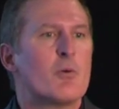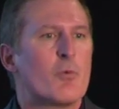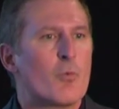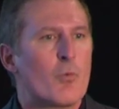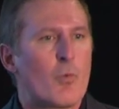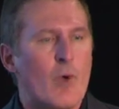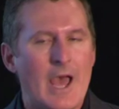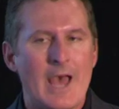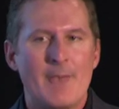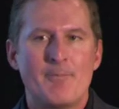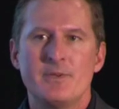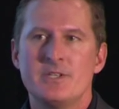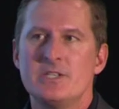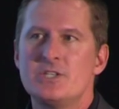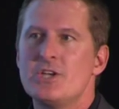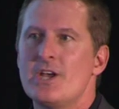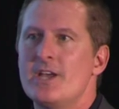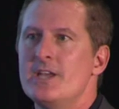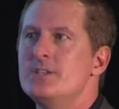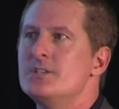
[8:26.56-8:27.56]
Rapid
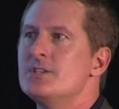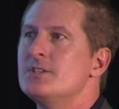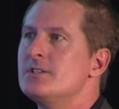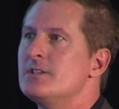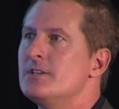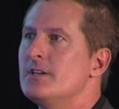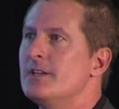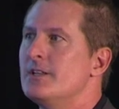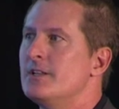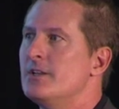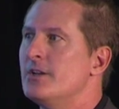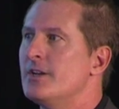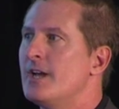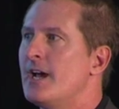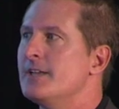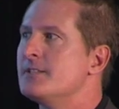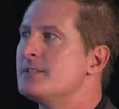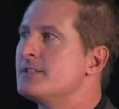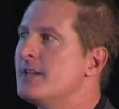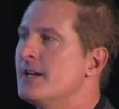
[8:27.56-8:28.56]
changes in the
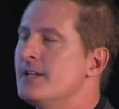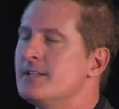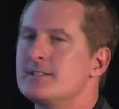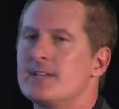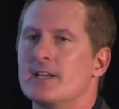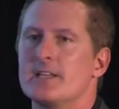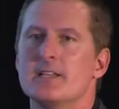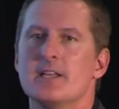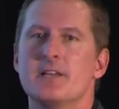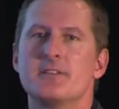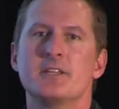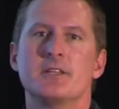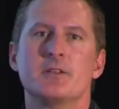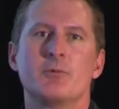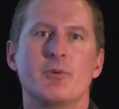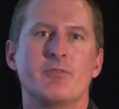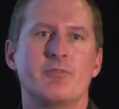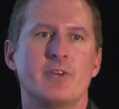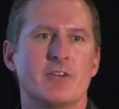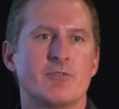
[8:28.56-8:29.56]
United States, like nothing that
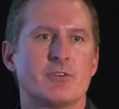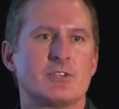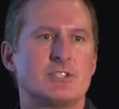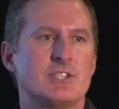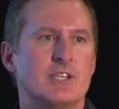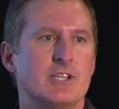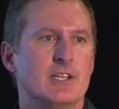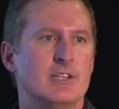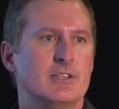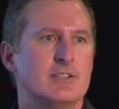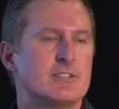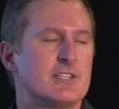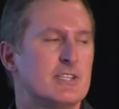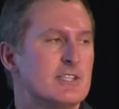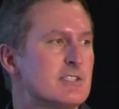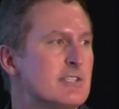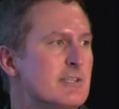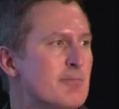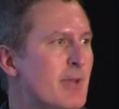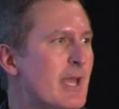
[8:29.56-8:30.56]
we've ever seen
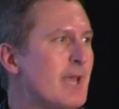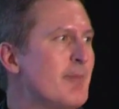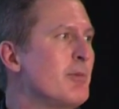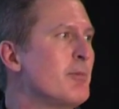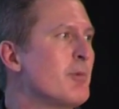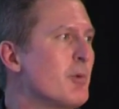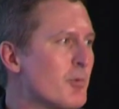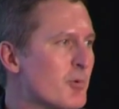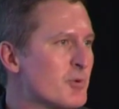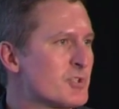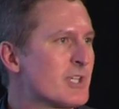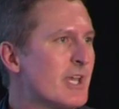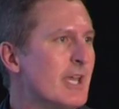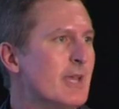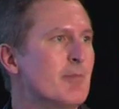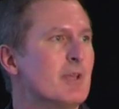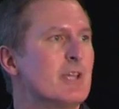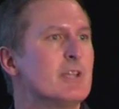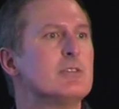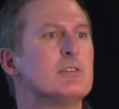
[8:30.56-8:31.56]
since the baby boomers
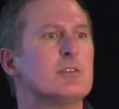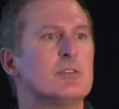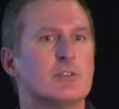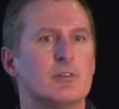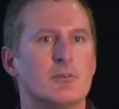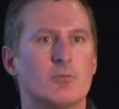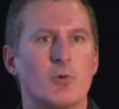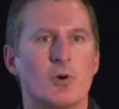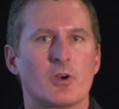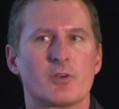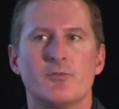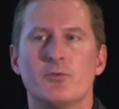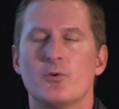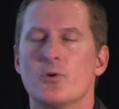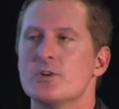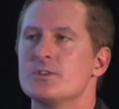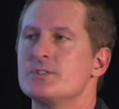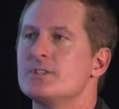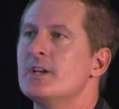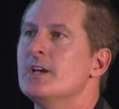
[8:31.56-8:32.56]
came into the
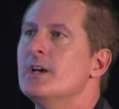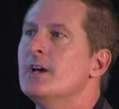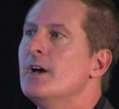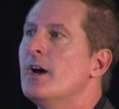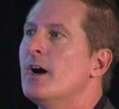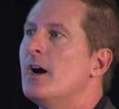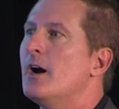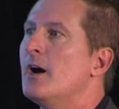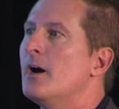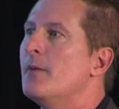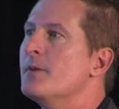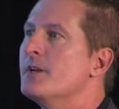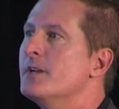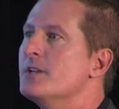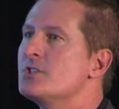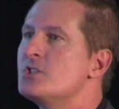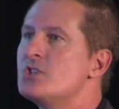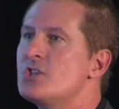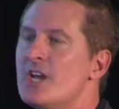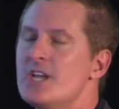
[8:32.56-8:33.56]
workforce, and
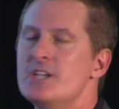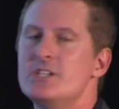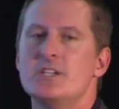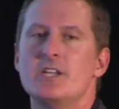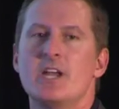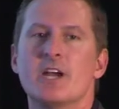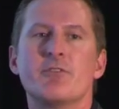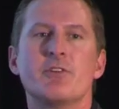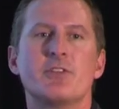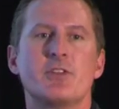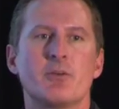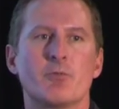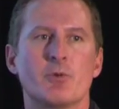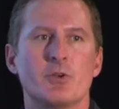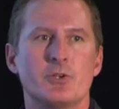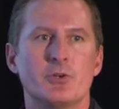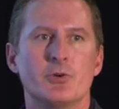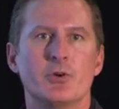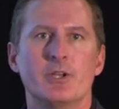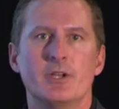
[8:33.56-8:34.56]
it's changing everything we're
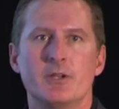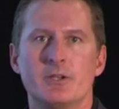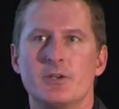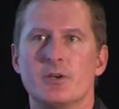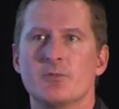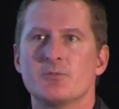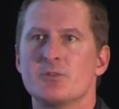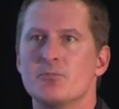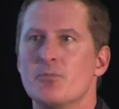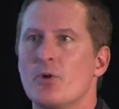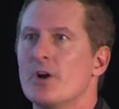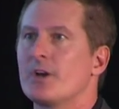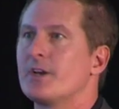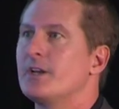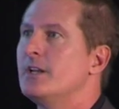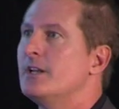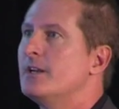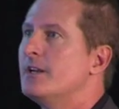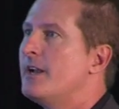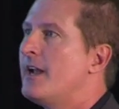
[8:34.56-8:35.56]
doing in terms of
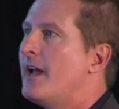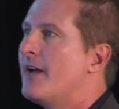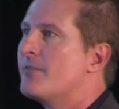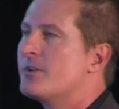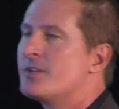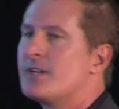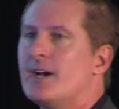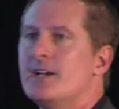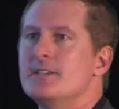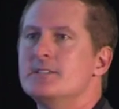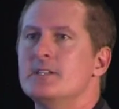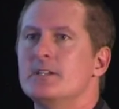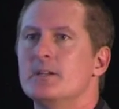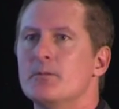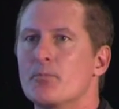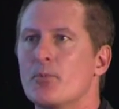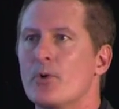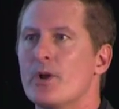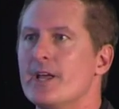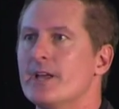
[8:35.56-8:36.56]
marketing and advertising
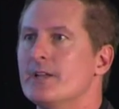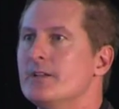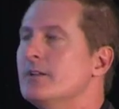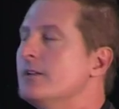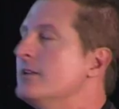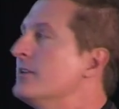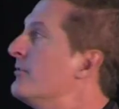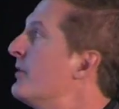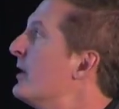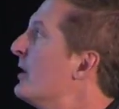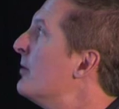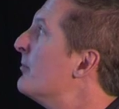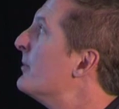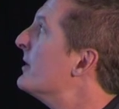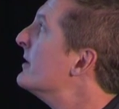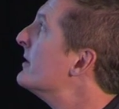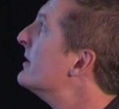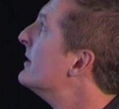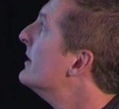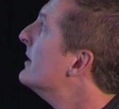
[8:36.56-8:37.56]
and brand development.